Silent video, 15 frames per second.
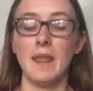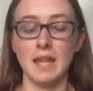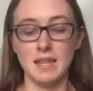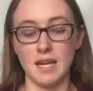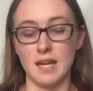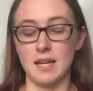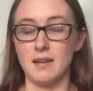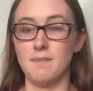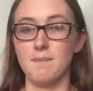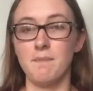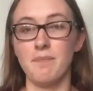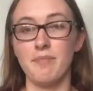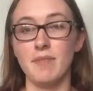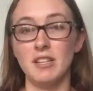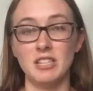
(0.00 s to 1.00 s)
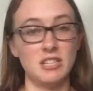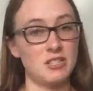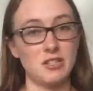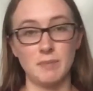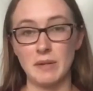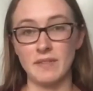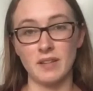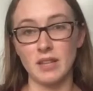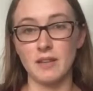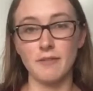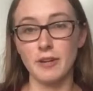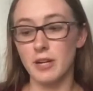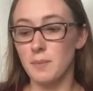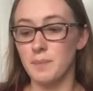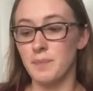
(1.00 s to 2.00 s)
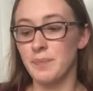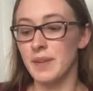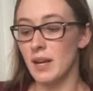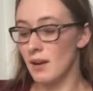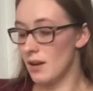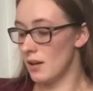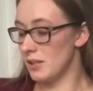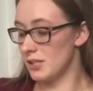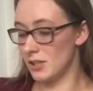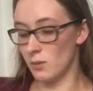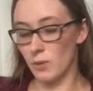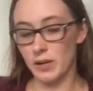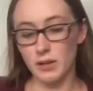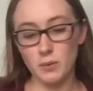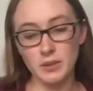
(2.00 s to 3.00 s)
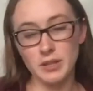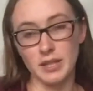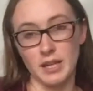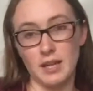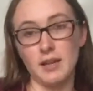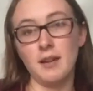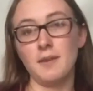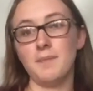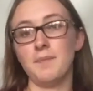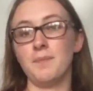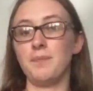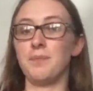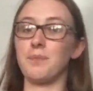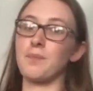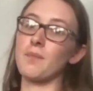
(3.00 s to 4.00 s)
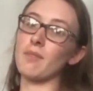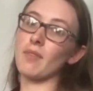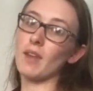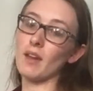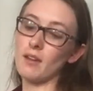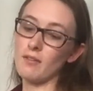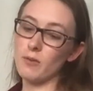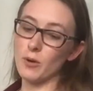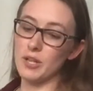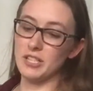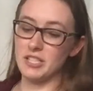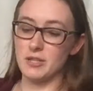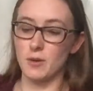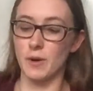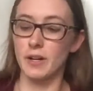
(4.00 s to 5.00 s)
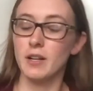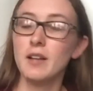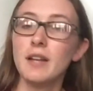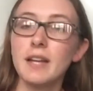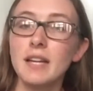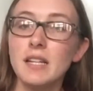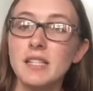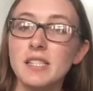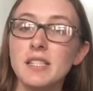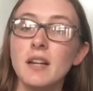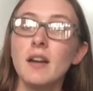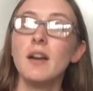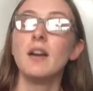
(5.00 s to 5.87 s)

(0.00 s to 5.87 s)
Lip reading: then this is the perfect thing for you. So what you will need for this tutorial is